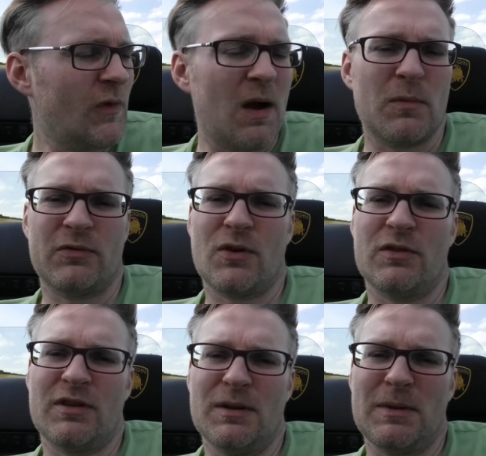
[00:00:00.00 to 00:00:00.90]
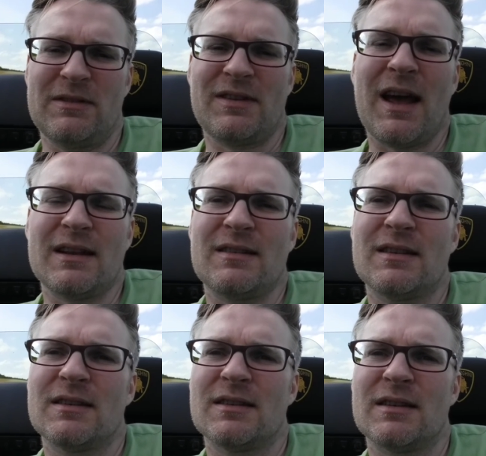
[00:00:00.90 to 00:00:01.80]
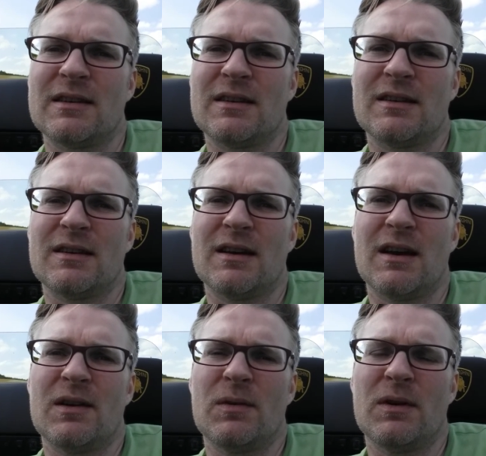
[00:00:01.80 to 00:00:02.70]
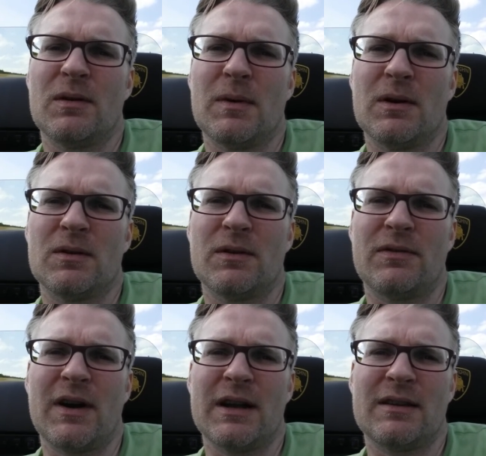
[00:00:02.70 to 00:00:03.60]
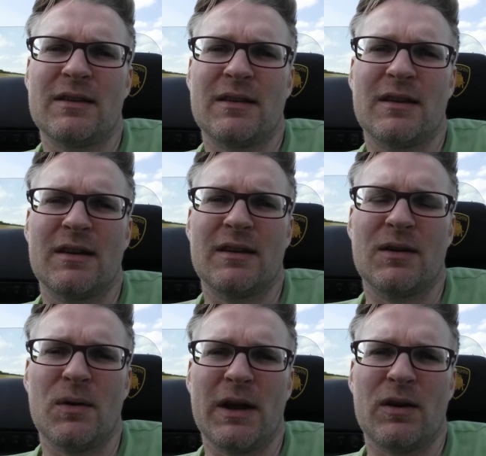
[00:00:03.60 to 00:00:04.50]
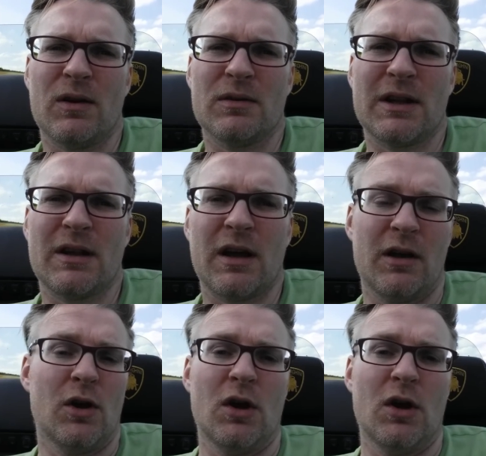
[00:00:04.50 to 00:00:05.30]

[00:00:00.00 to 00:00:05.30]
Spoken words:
of course a little bit sad about the fights going on that I